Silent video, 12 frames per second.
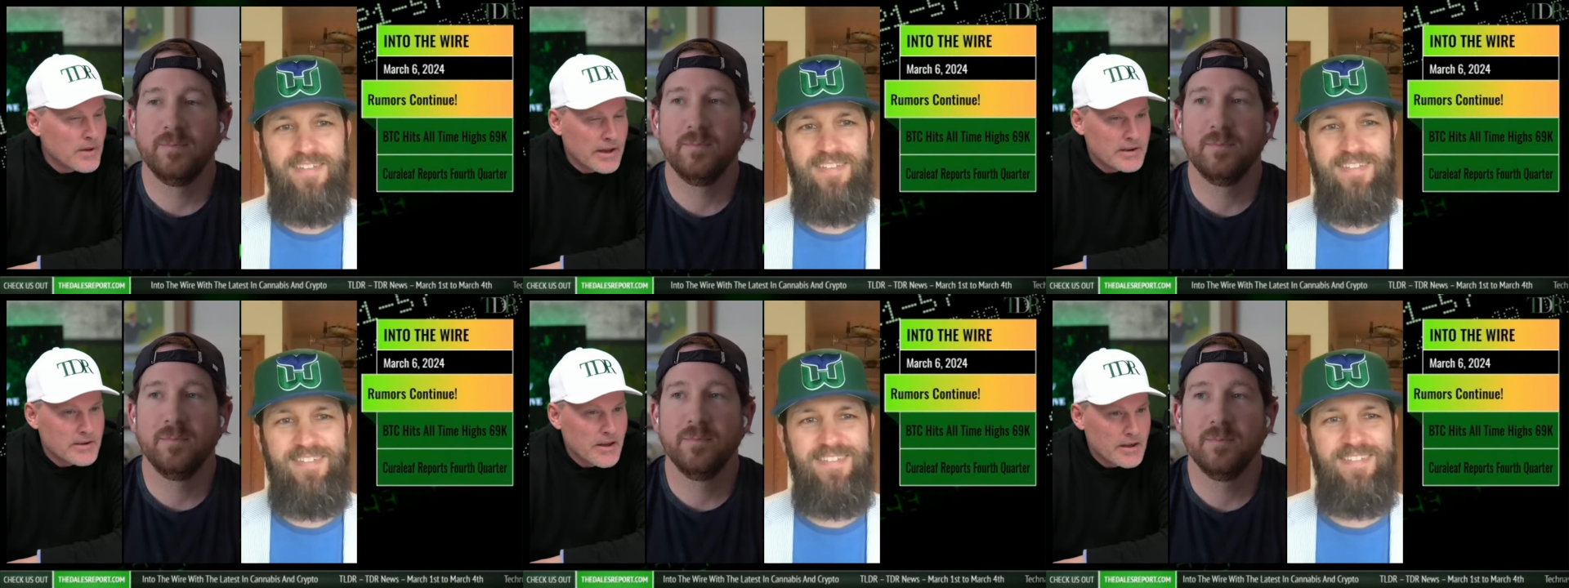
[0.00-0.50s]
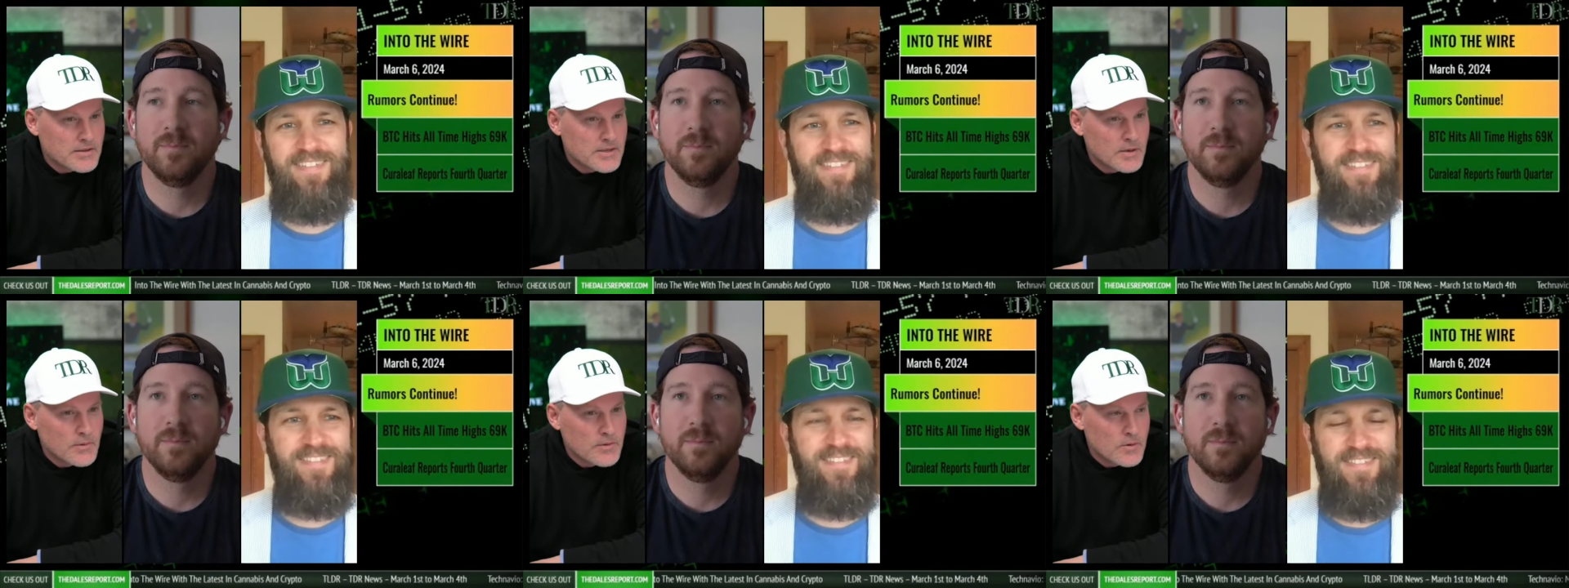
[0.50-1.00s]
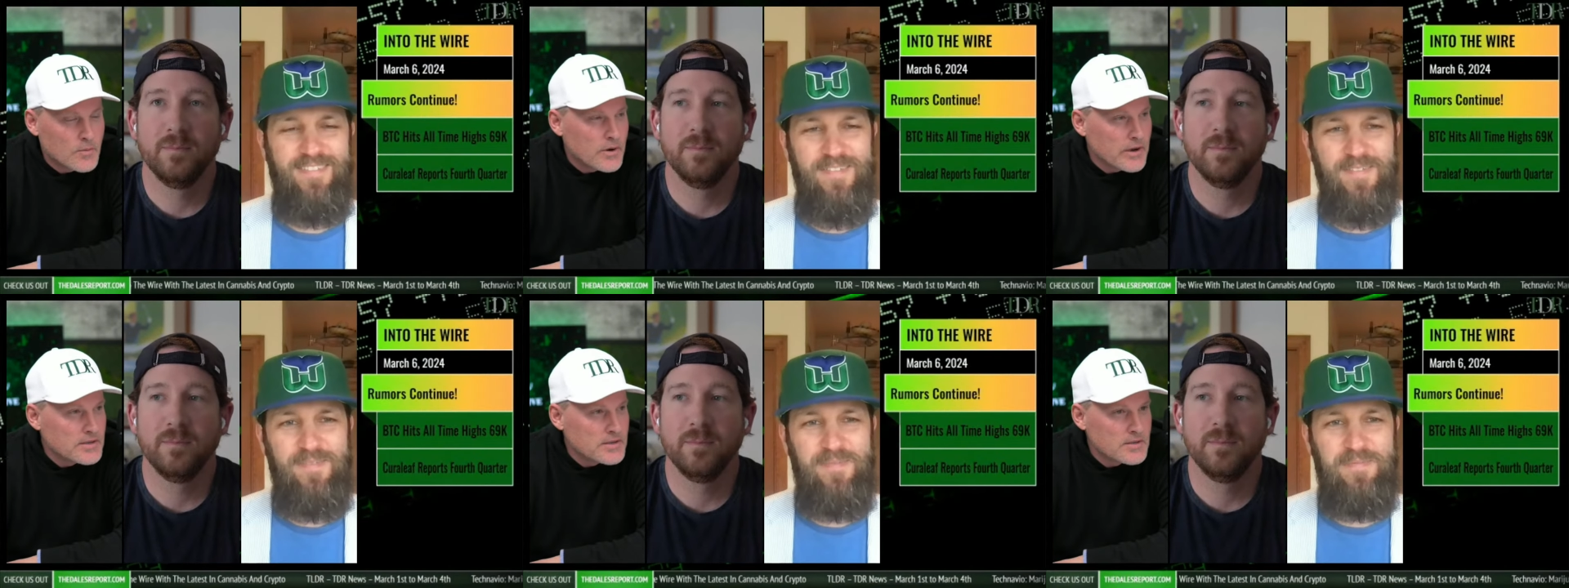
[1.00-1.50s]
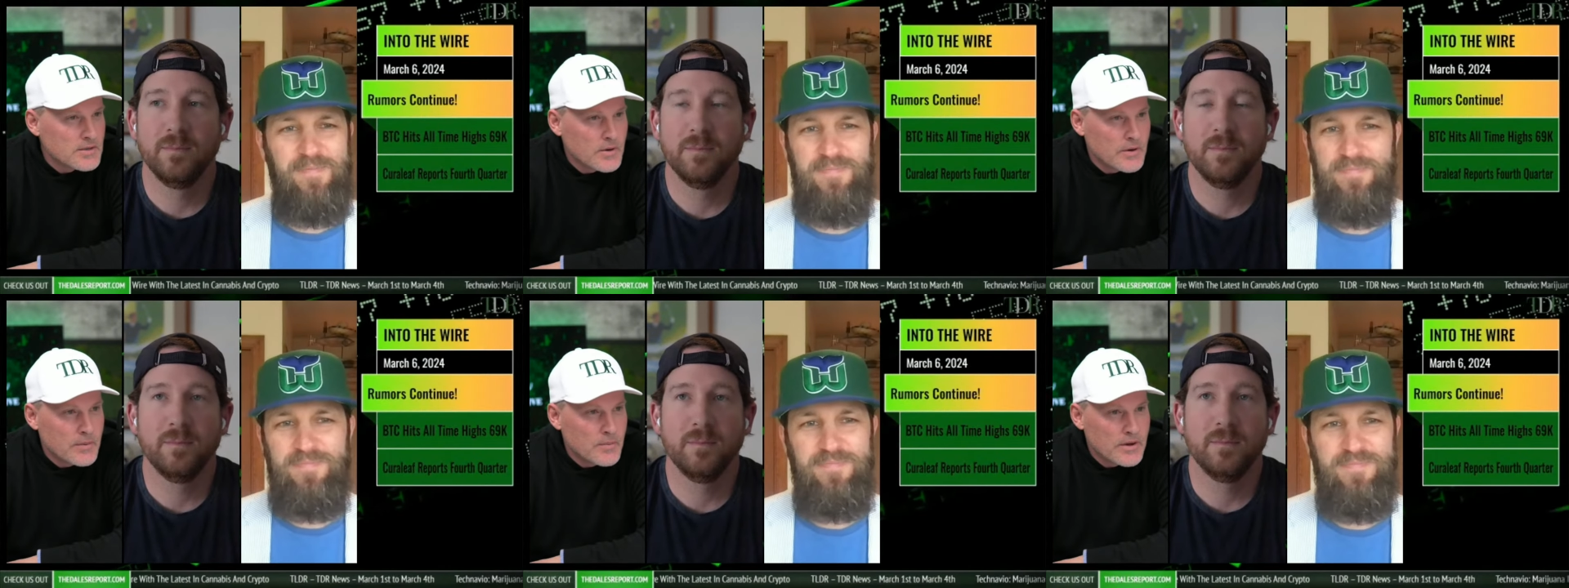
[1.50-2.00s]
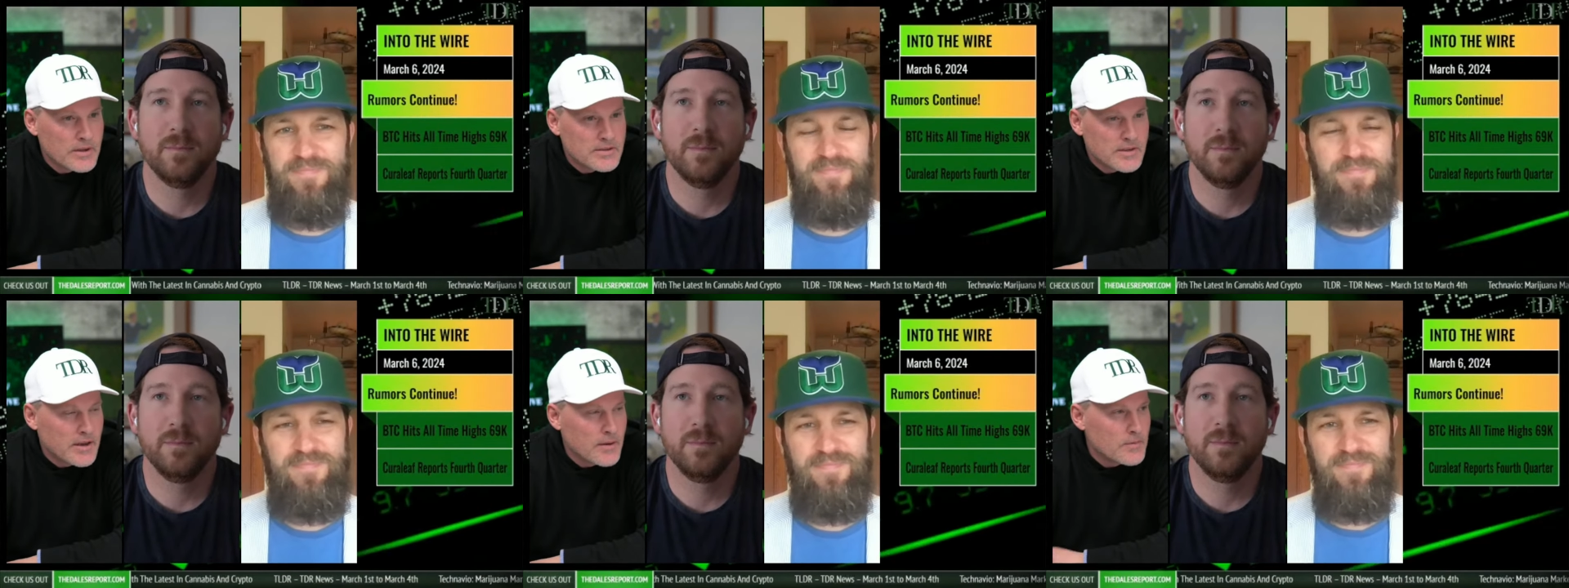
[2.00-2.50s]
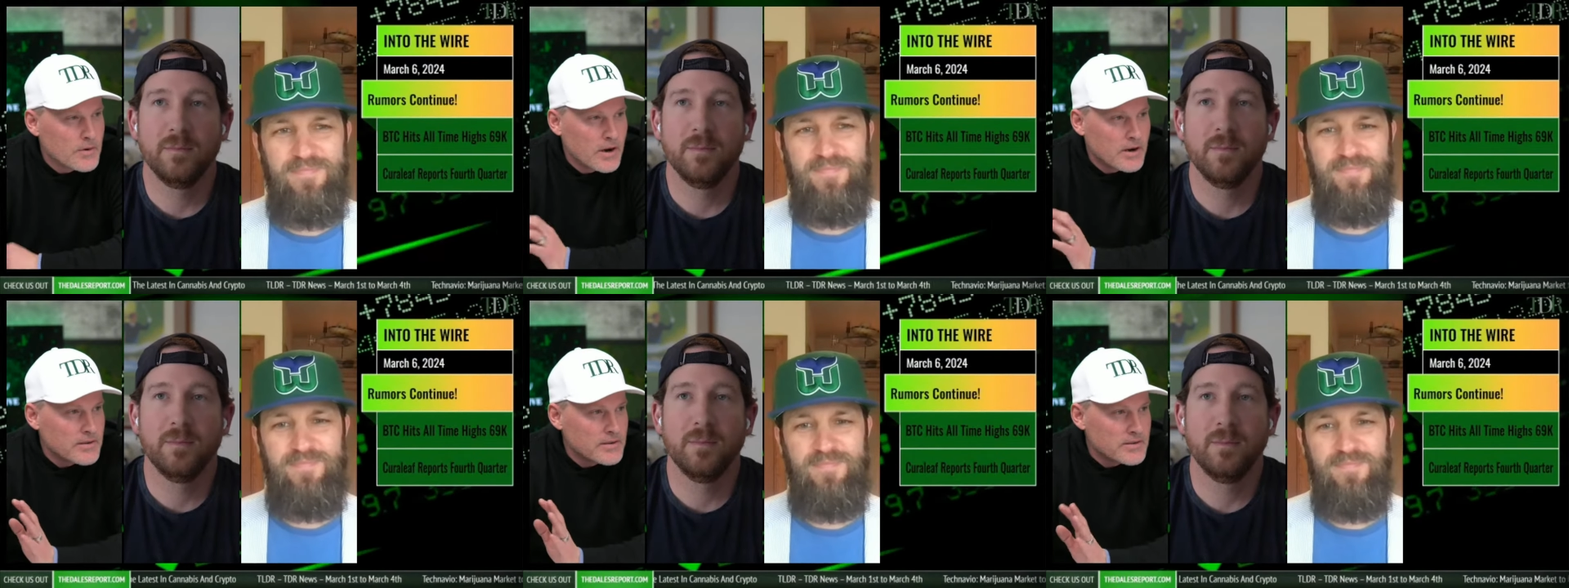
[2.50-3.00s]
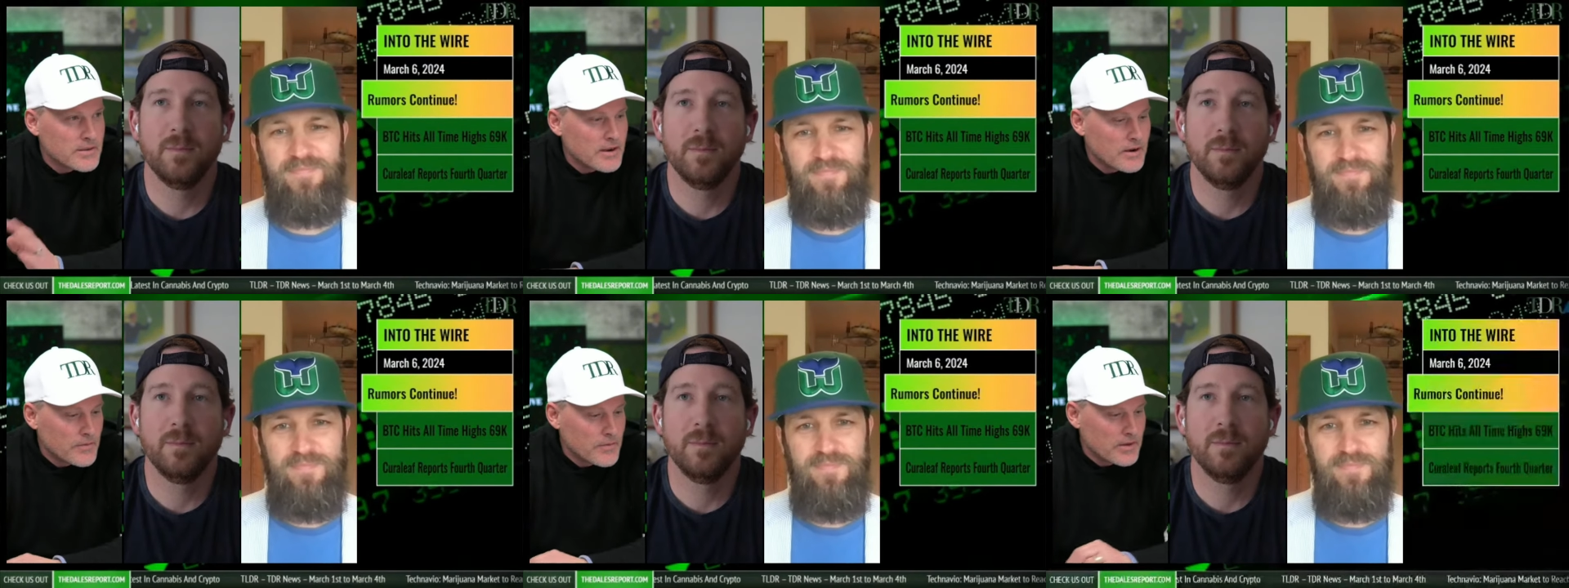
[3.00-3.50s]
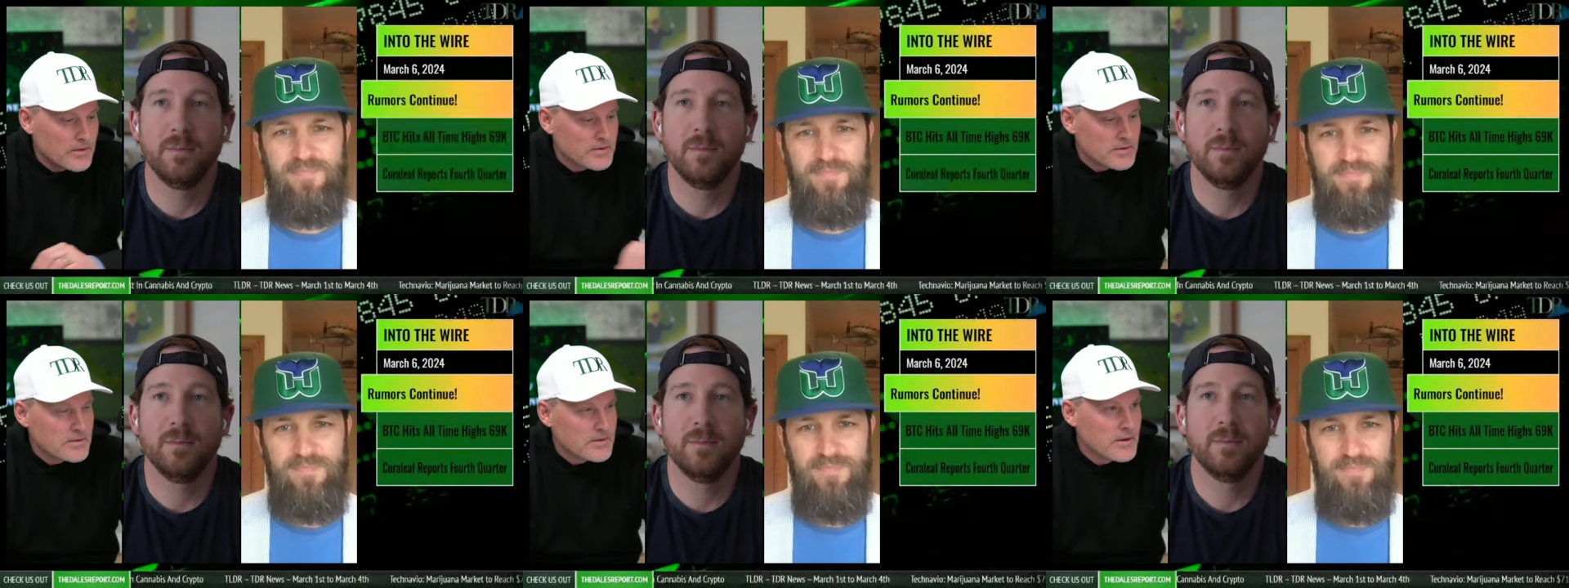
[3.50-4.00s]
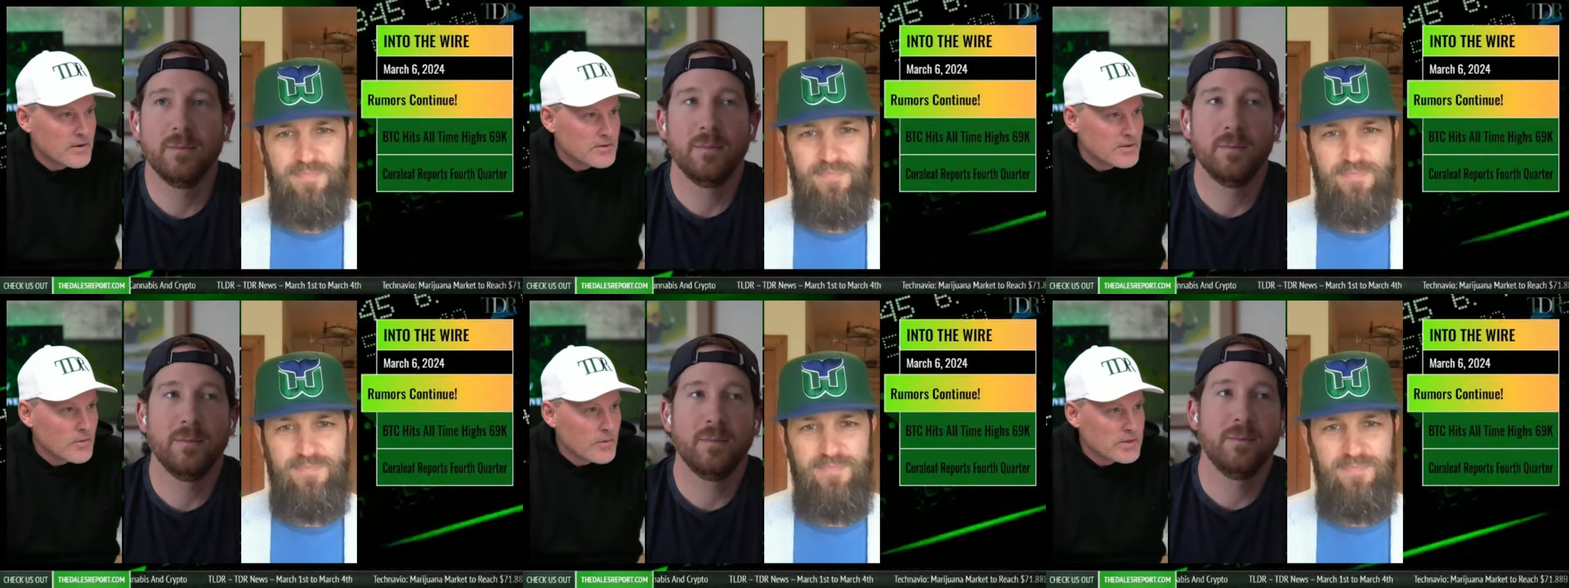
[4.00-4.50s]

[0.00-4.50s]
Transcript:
Speaker 1: I did not see what their price is doing, but uh, regardless, I don't think there's, you know, Tilray's